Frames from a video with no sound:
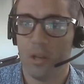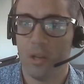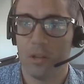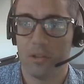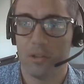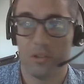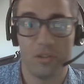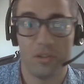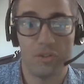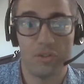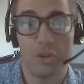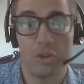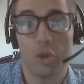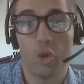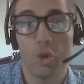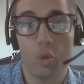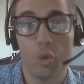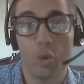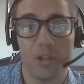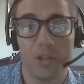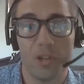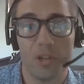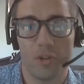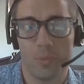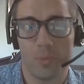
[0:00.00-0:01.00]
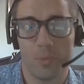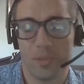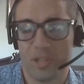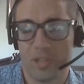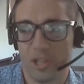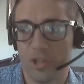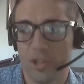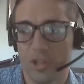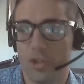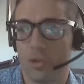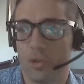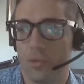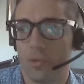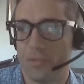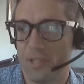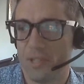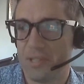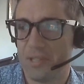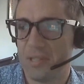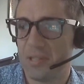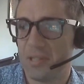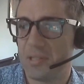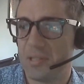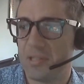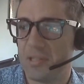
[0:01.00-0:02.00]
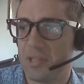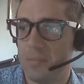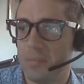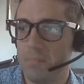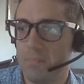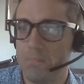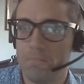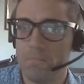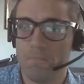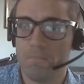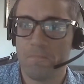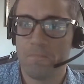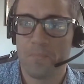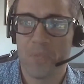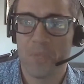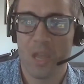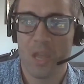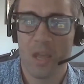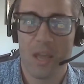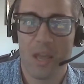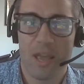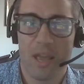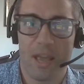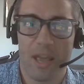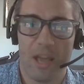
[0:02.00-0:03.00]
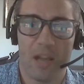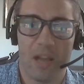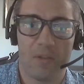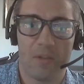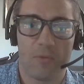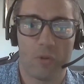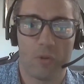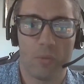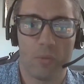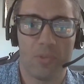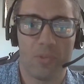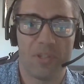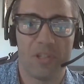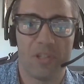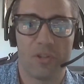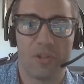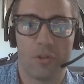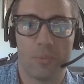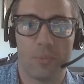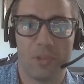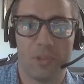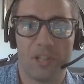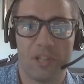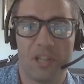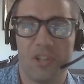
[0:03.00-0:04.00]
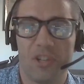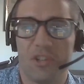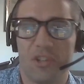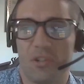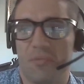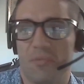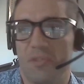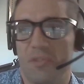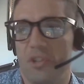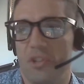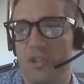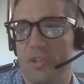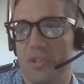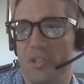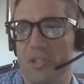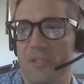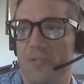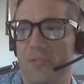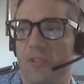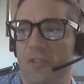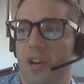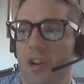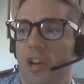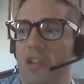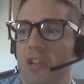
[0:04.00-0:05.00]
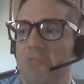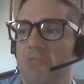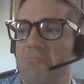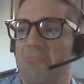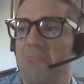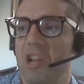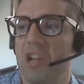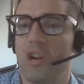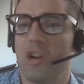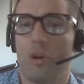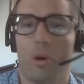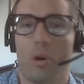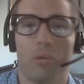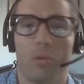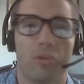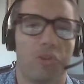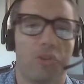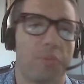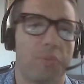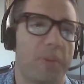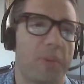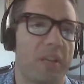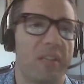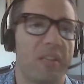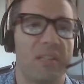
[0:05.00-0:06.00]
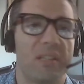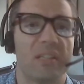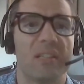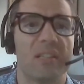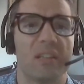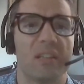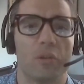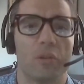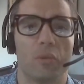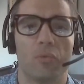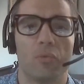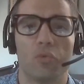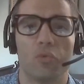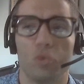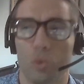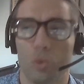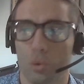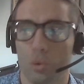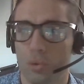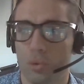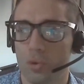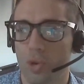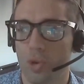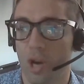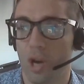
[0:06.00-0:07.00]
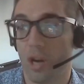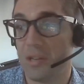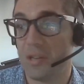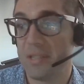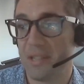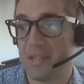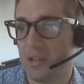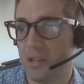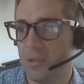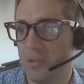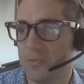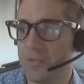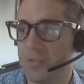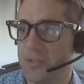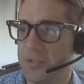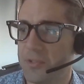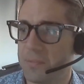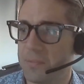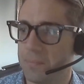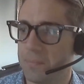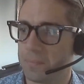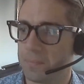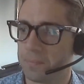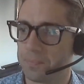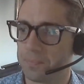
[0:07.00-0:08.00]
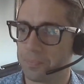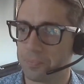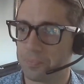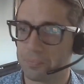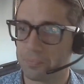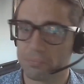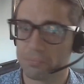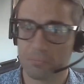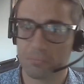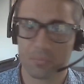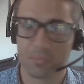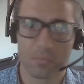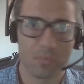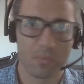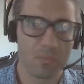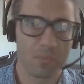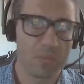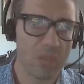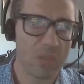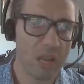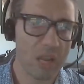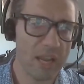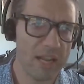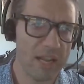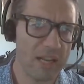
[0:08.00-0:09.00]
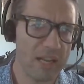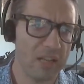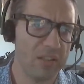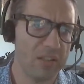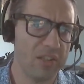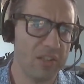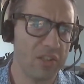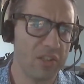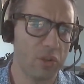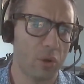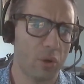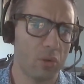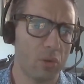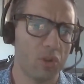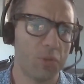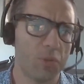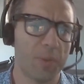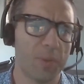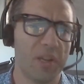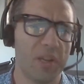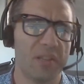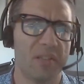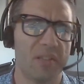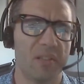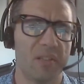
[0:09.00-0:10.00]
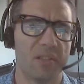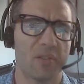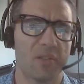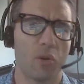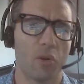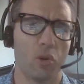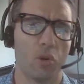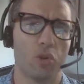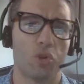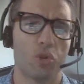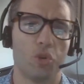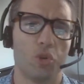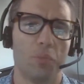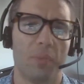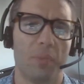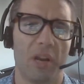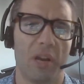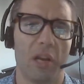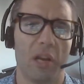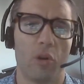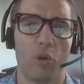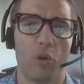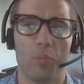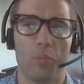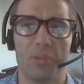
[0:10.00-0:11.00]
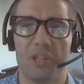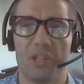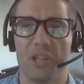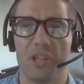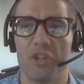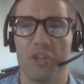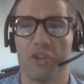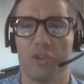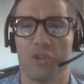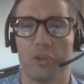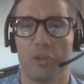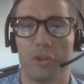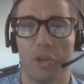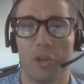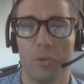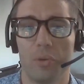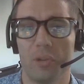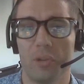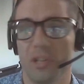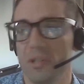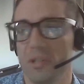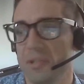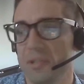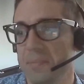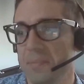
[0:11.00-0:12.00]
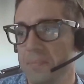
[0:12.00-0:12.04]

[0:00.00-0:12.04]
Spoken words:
There is a human interpretation of this system. And from this interpretation, we just define a knowledge base, a set of rules ourselves. And then this knowledge base is consumed by a computational unit.